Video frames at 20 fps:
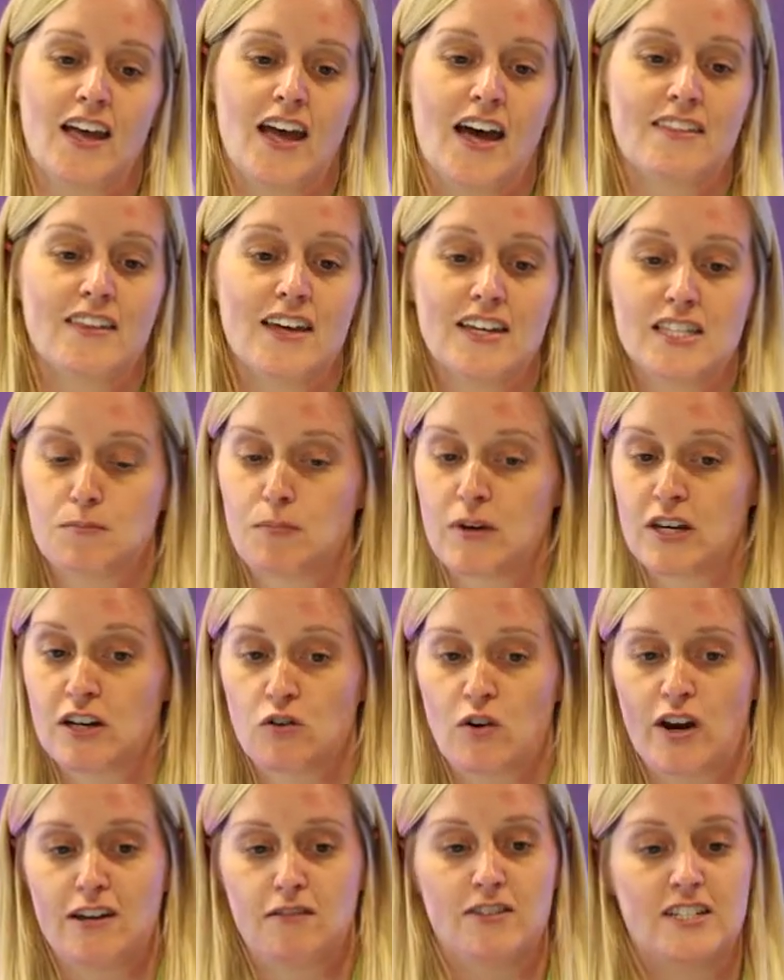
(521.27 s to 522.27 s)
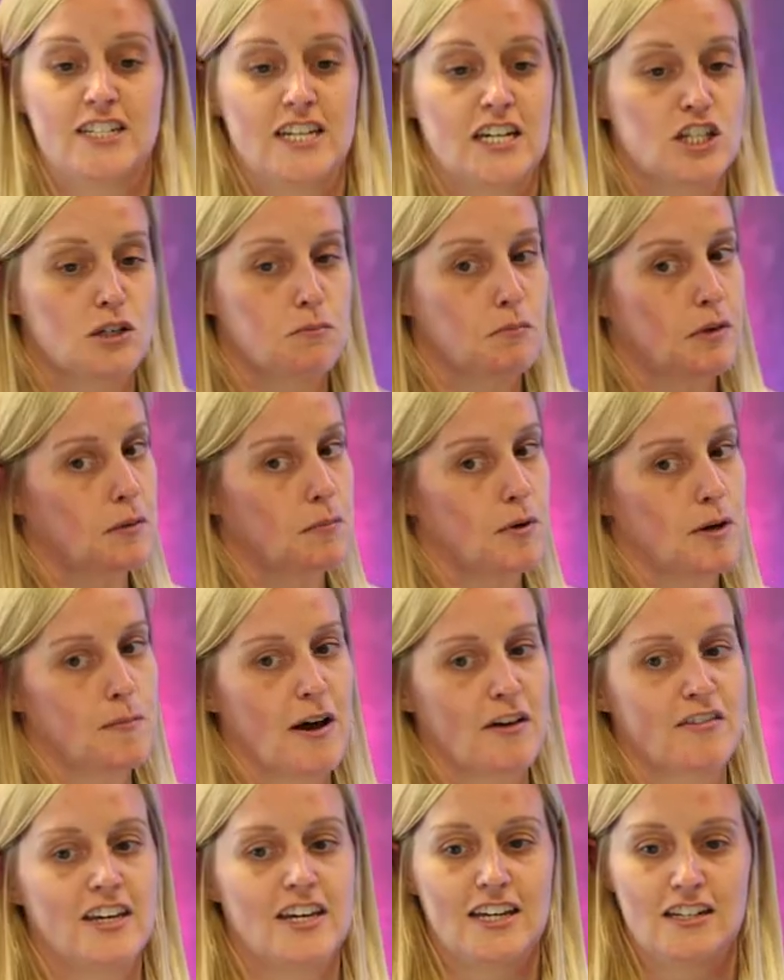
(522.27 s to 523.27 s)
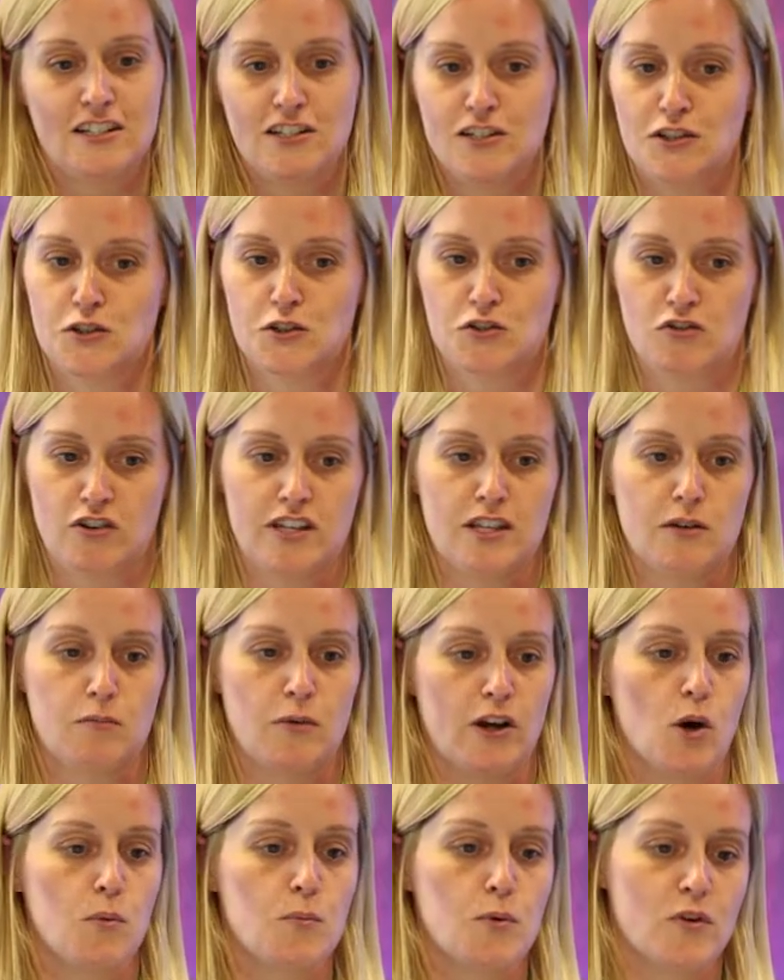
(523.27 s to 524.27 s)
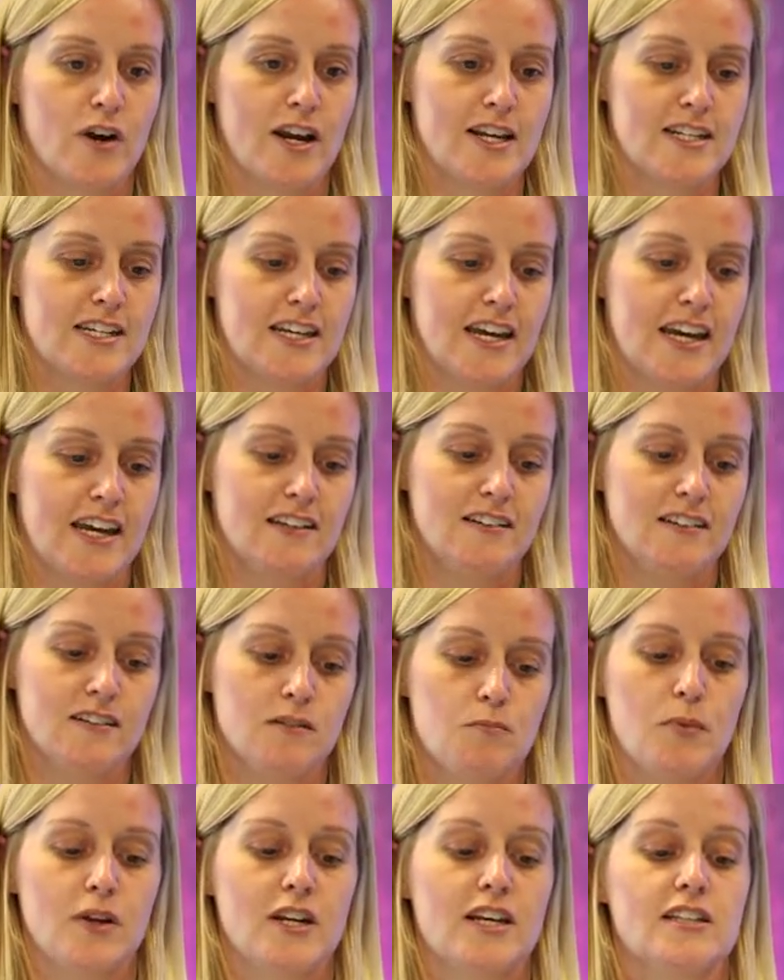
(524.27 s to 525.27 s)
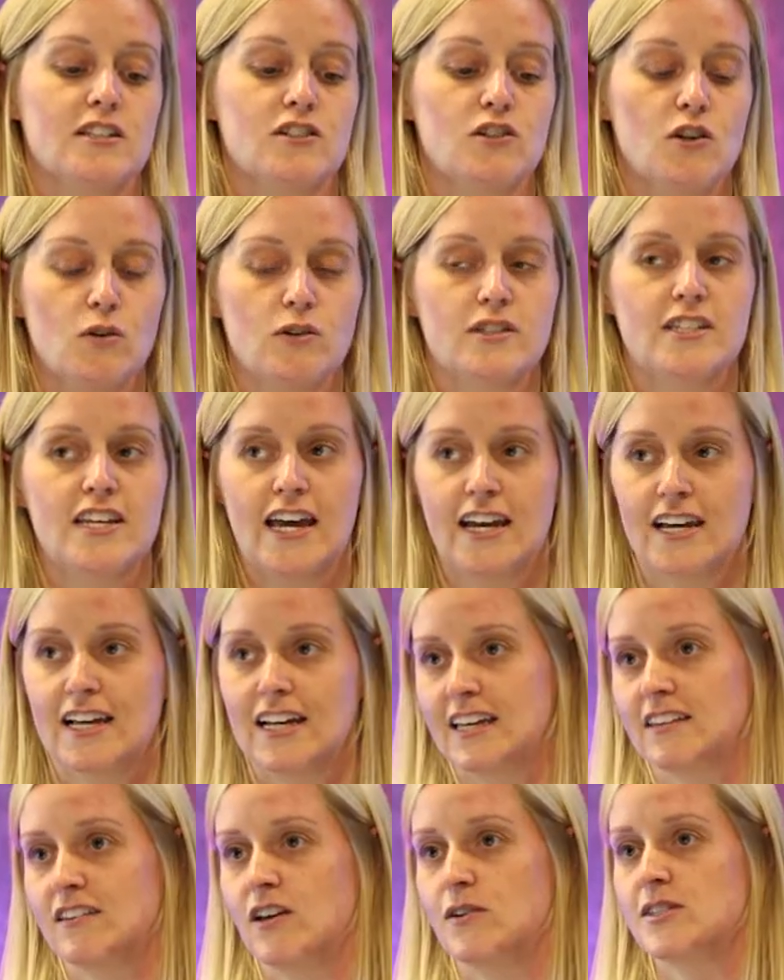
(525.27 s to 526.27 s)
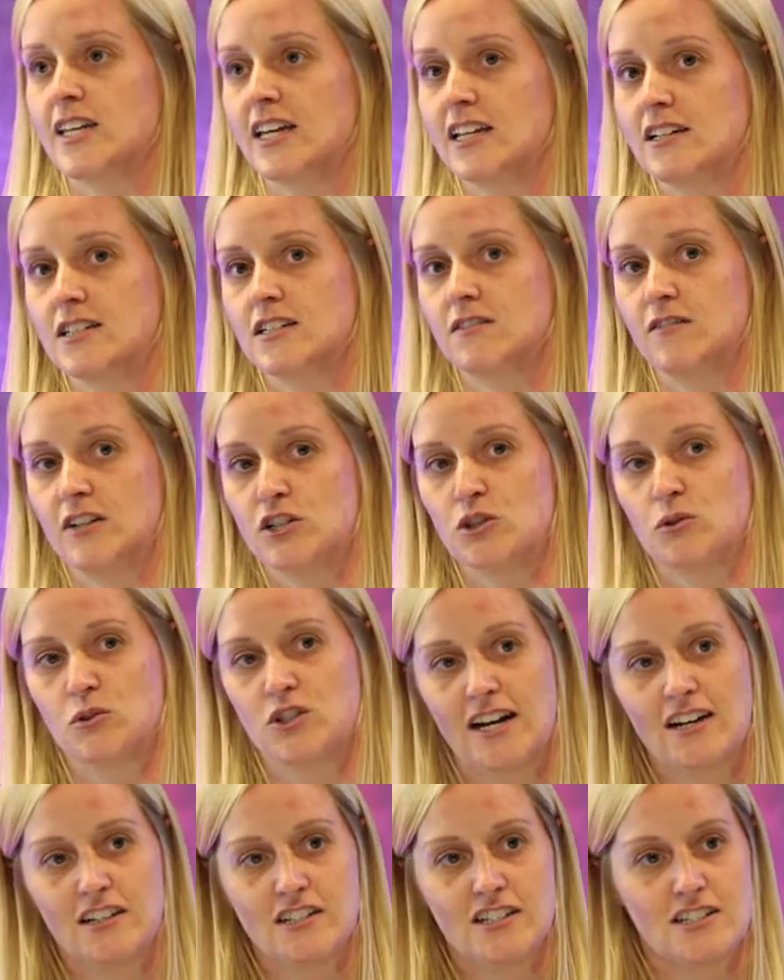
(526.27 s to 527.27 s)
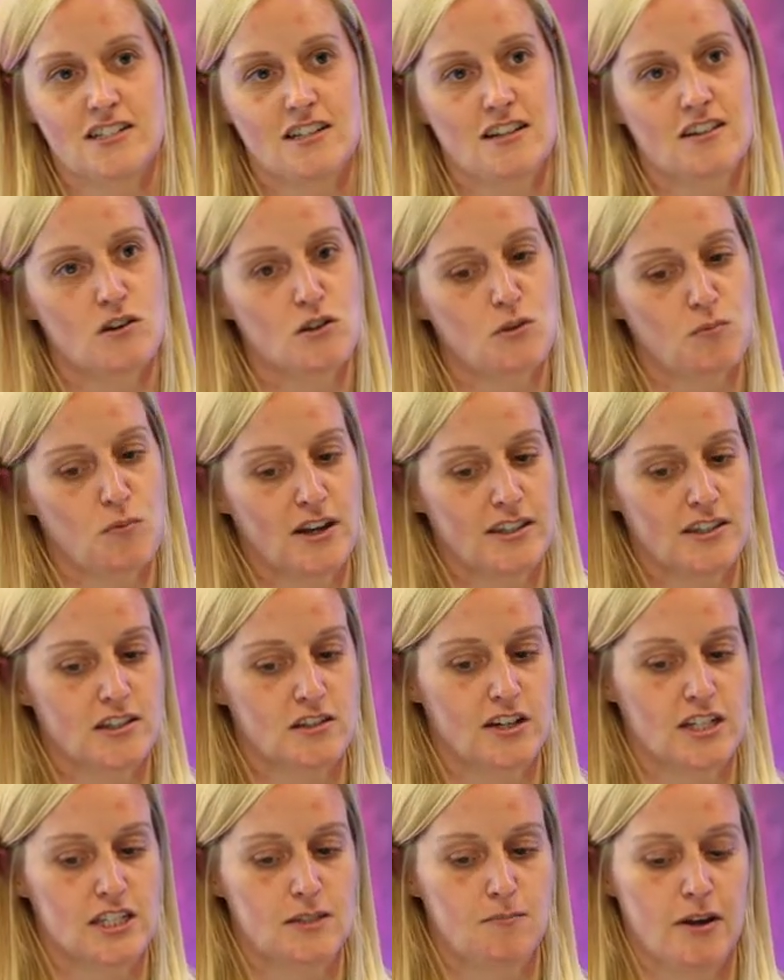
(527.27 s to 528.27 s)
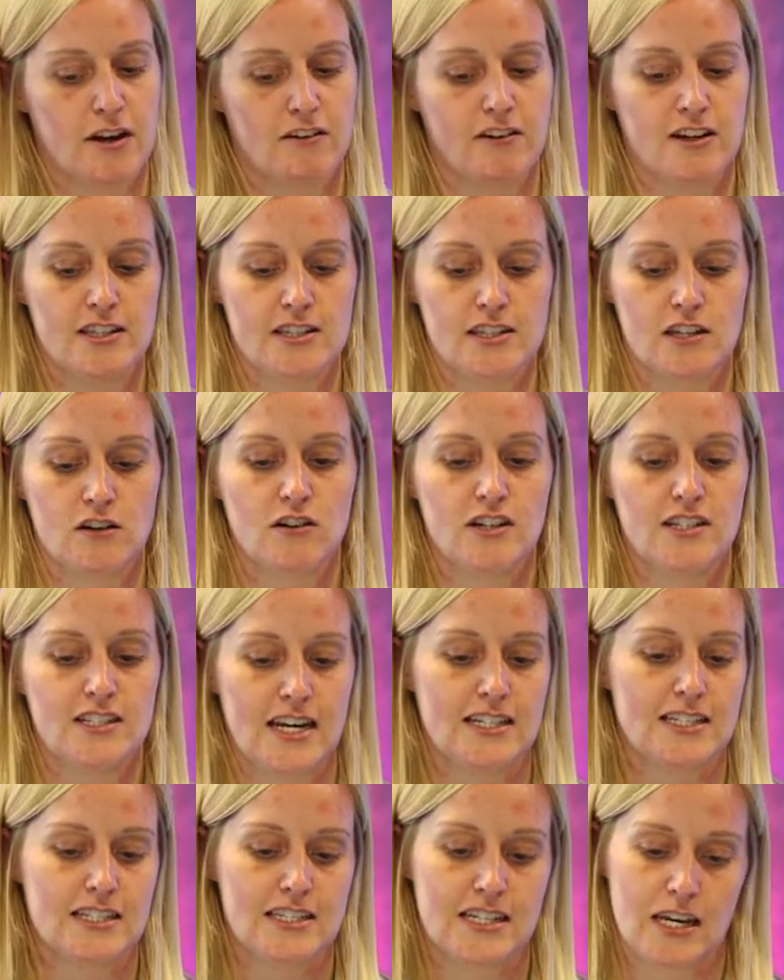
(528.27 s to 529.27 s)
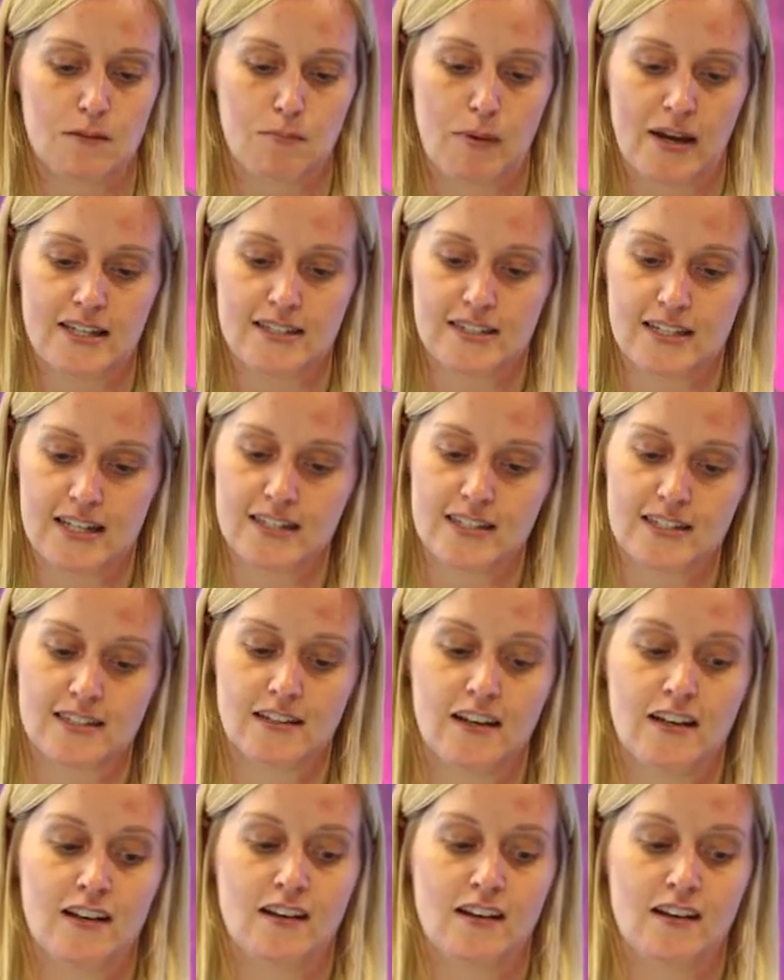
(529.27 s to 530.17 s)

And that's been great for teaching people about the industry that we're operating in, but it's not tackling those individual challenges that those brands are experiencing on a day-to-day basis.